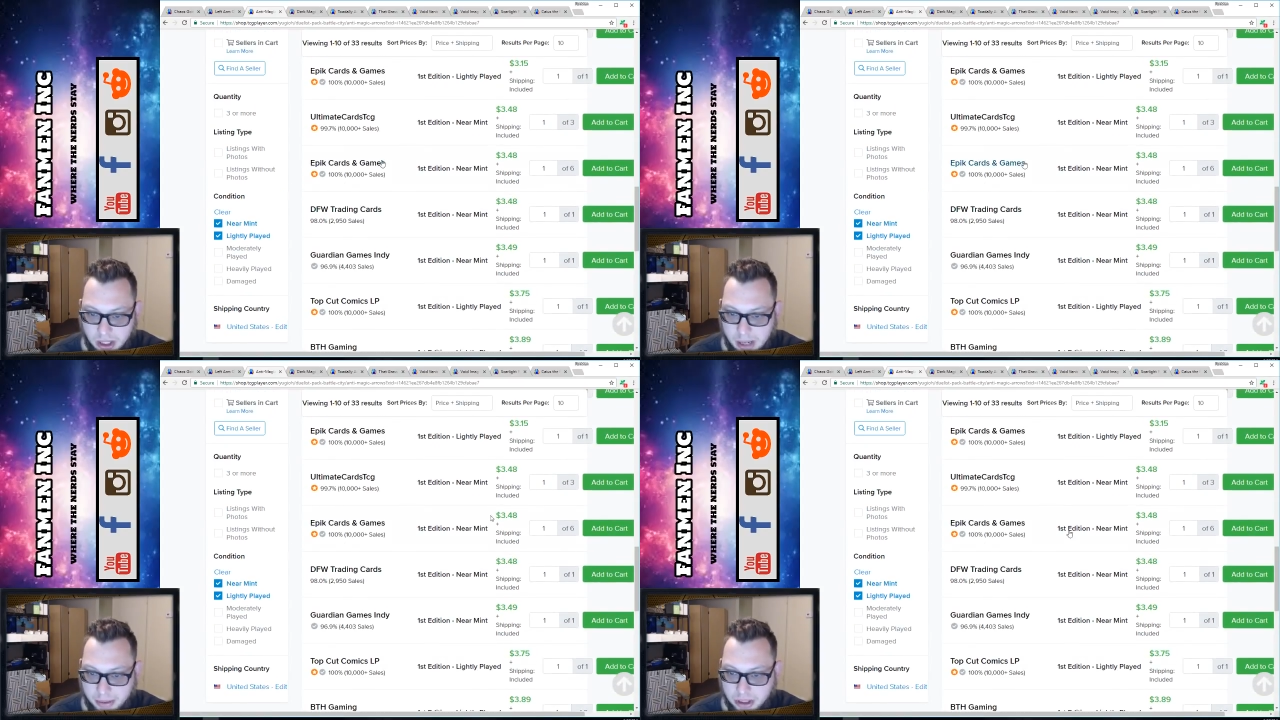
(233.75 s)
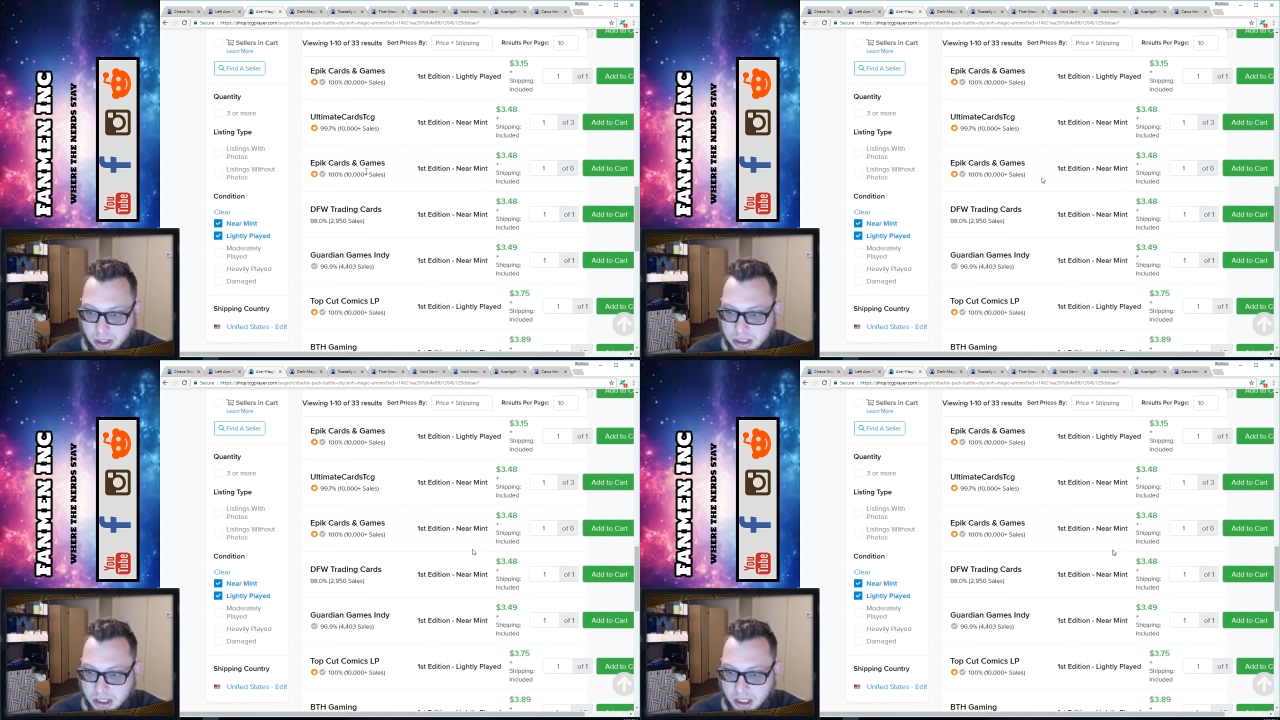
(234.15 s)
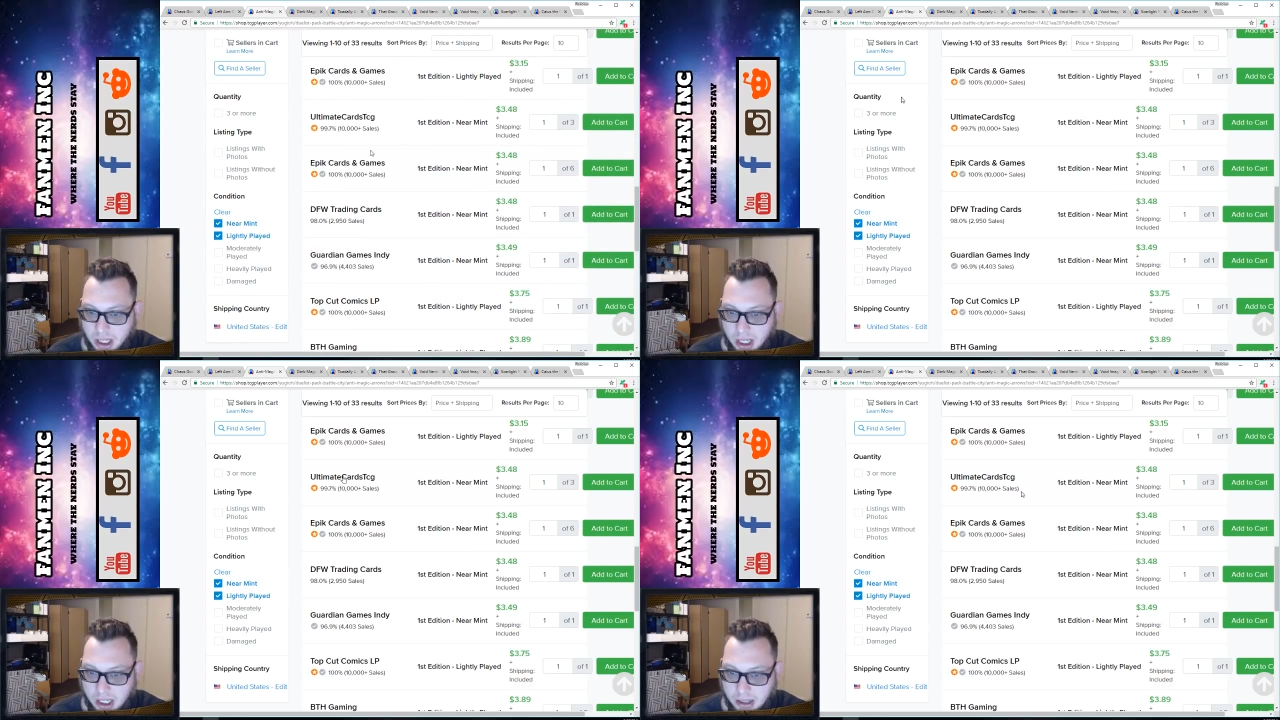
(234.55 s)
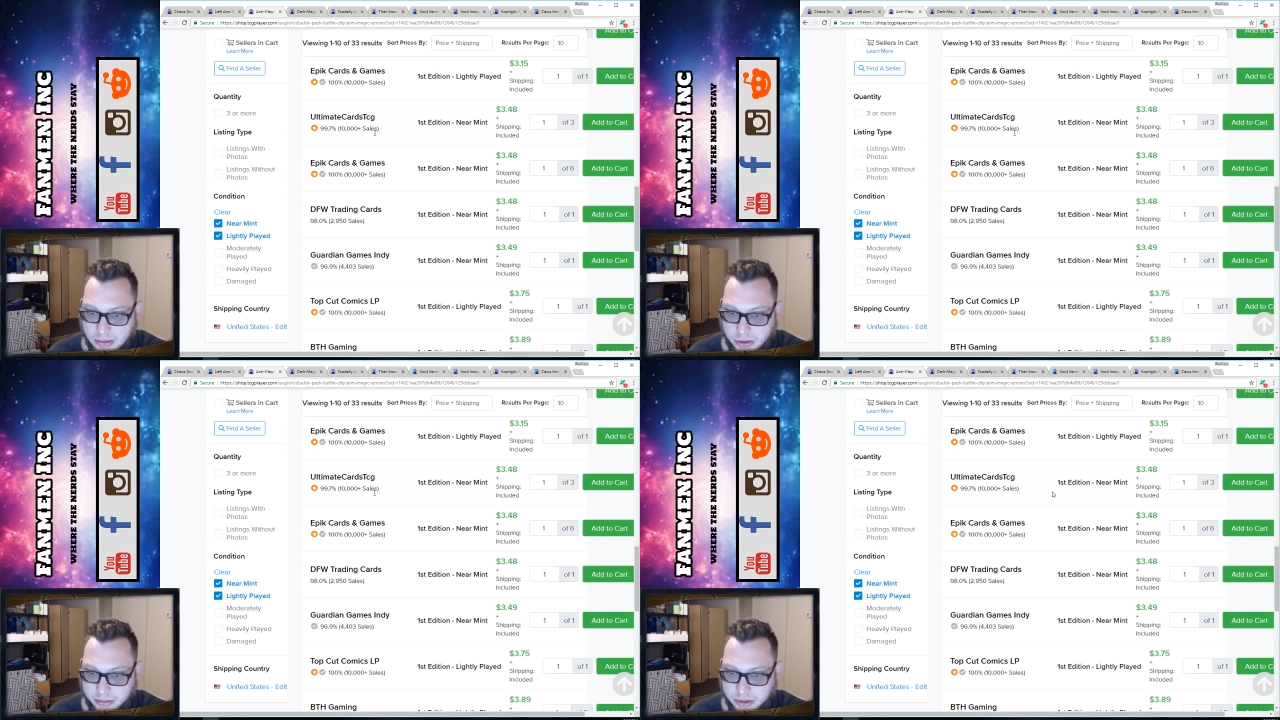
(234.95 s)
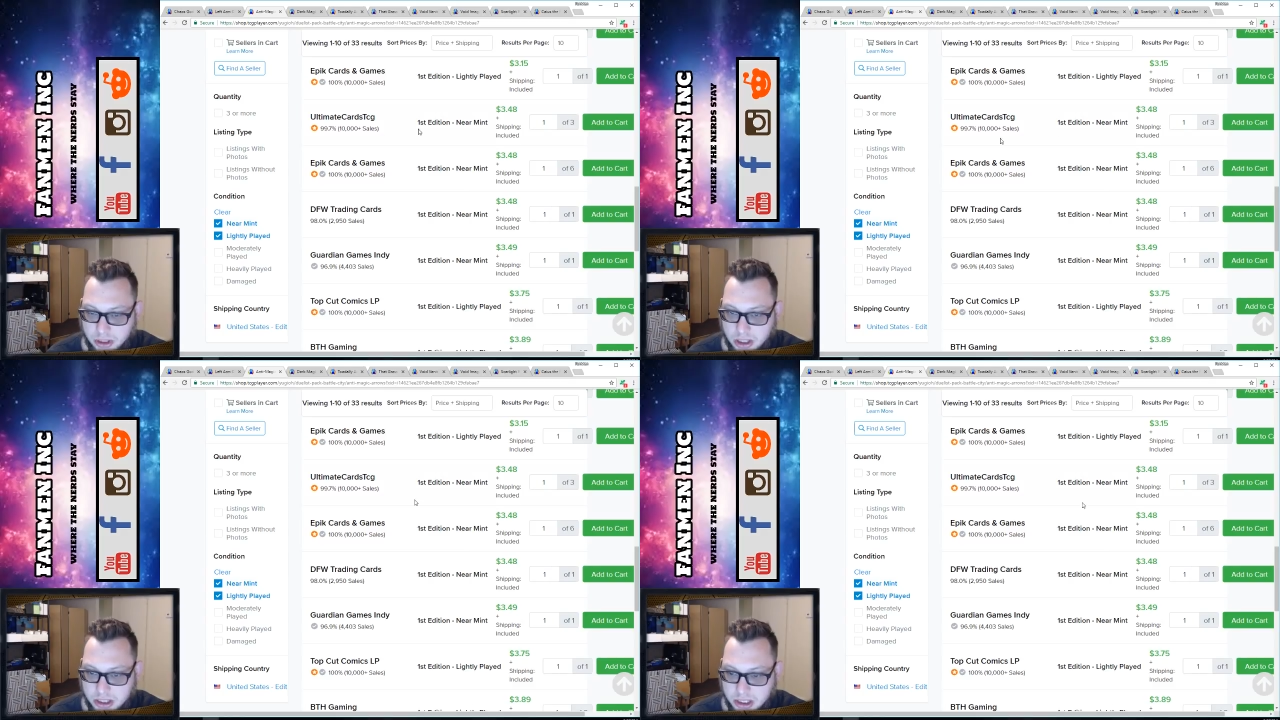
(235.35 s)
Epic Cards and Games, Ultimate
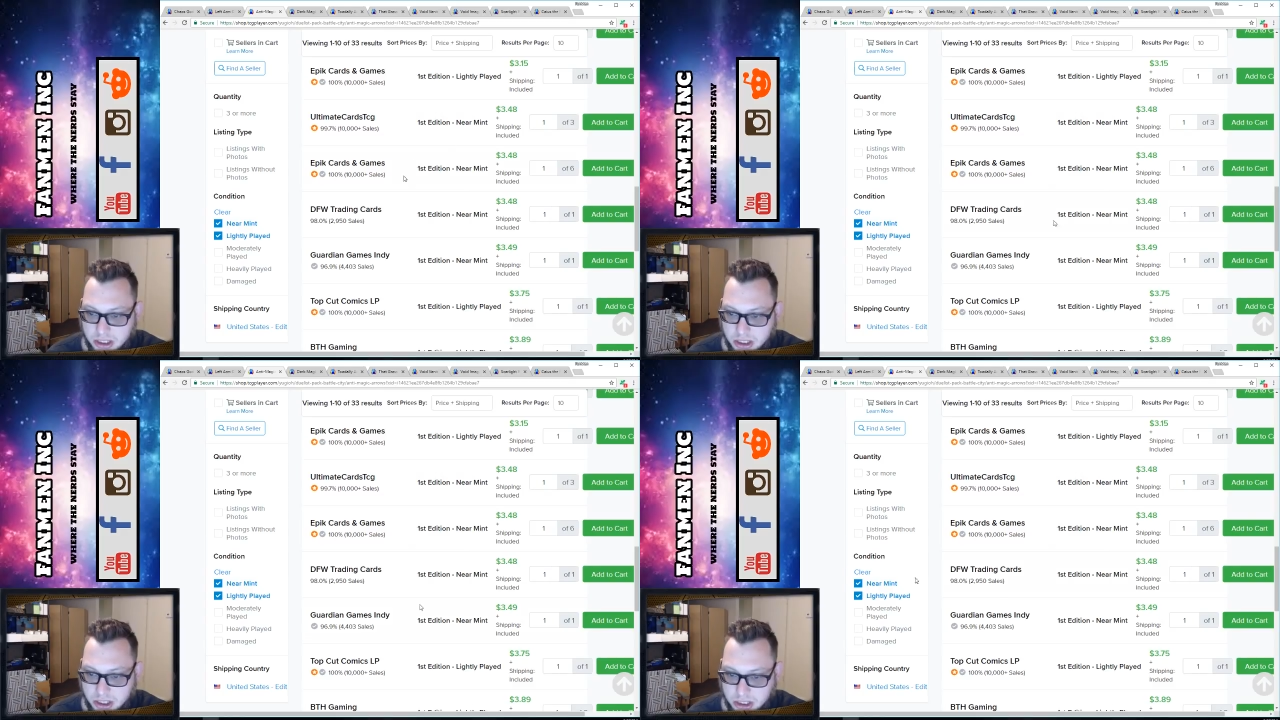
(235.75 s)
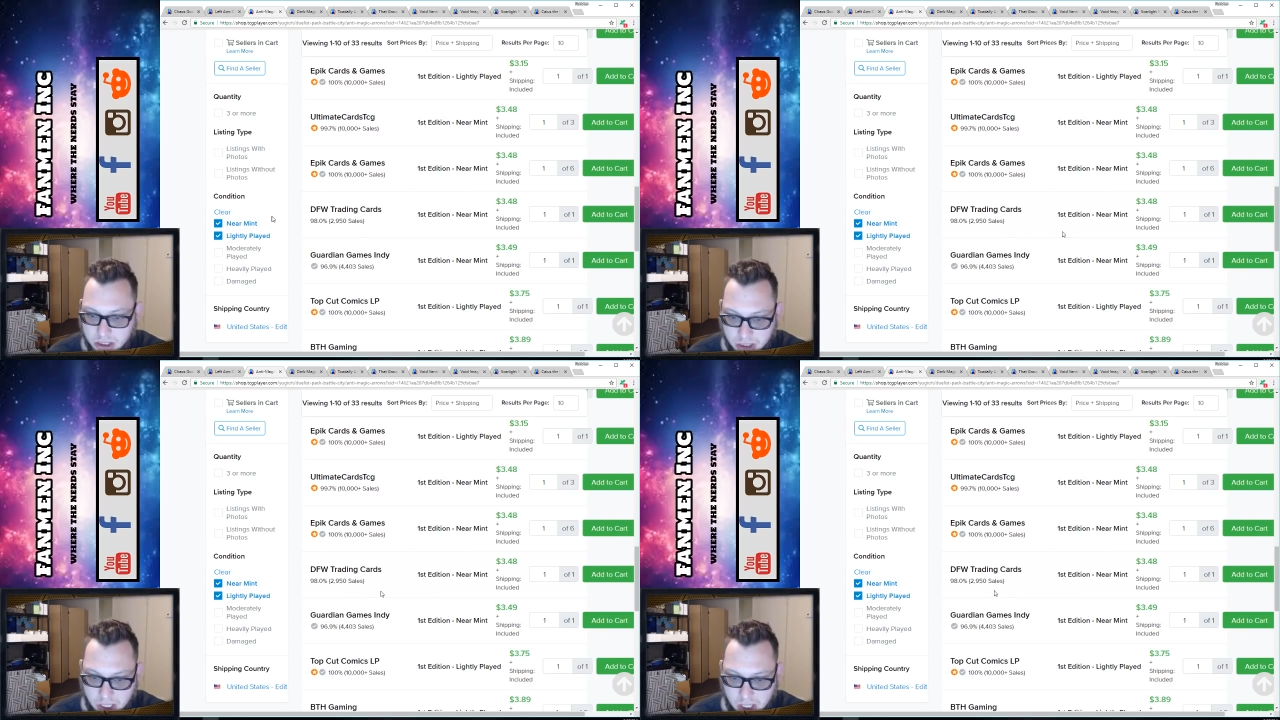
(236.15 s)
Cards, TCG,